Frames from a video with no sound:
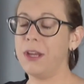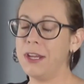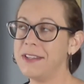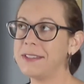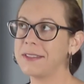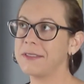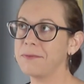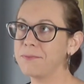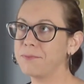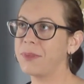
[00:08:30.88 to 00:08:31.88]
is
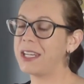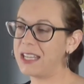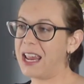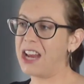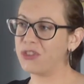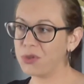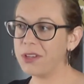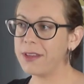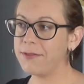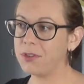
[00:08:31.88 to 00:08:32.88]
like an
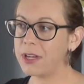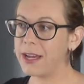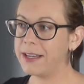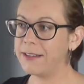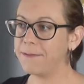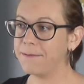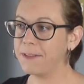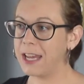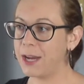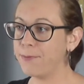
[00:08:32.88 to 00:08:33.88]
entry-level kind of
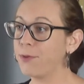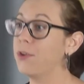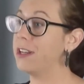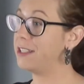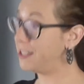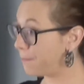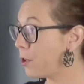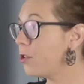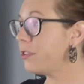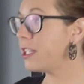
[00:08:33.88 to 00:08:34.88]
game for its
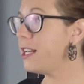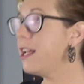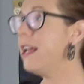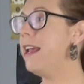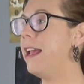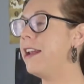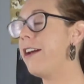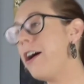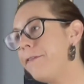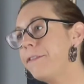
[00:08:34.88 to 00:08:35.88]
difficulty,
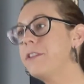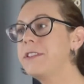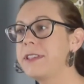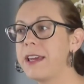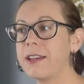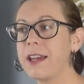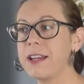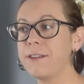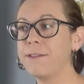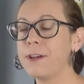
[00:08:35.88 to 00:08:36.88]
it offers that
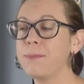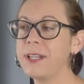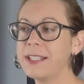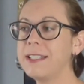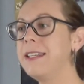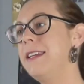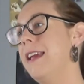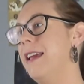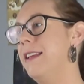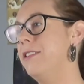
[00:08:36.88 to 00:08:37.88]
kind of
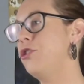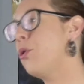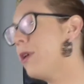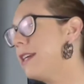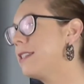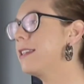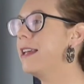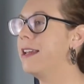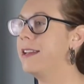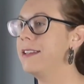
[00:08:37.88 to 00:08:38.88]
complexity and choice
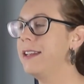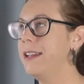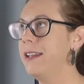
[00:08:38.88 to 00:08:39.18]
and